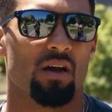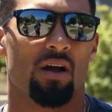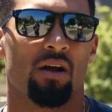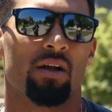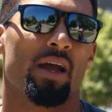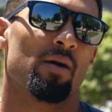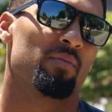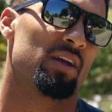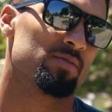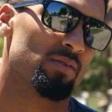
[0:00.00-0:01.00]
Our Cal
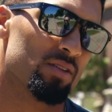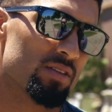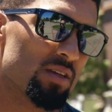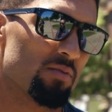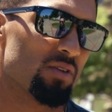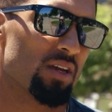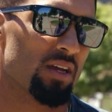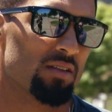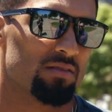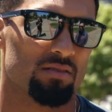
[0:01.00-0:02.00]
baseball team, we
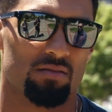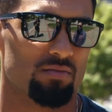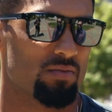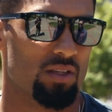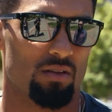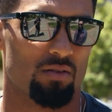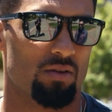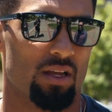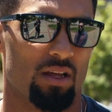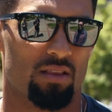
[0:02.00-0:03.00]
had, you know,
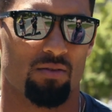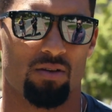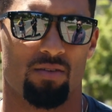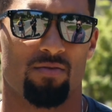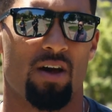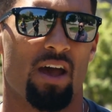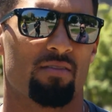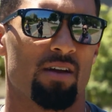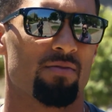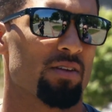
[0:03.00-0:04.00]
I think we had
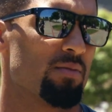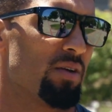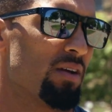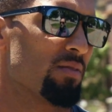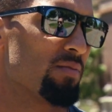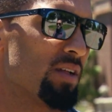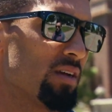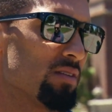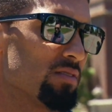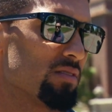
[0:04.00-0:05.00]
5 African American
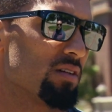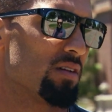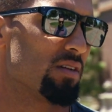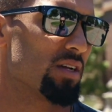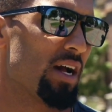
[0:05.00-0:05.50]
players on the